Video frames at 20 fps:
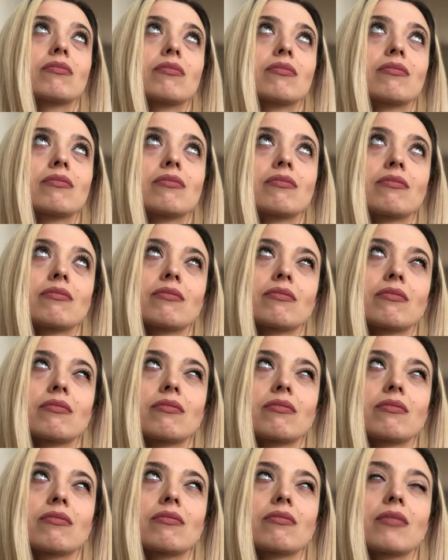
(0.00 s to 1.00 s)

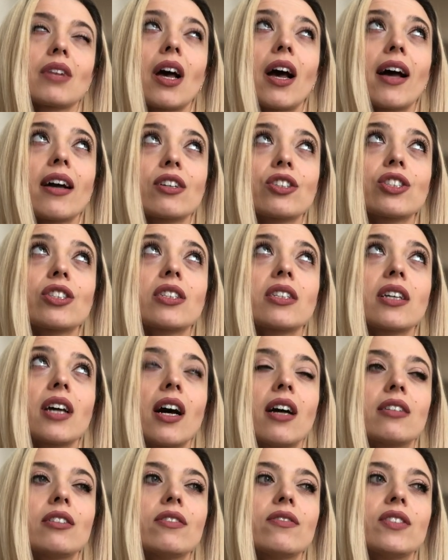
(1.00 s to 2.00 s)
um, actually
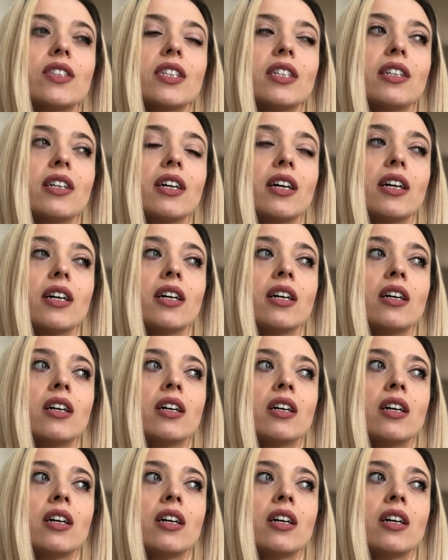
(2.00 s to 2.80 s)
kind of did a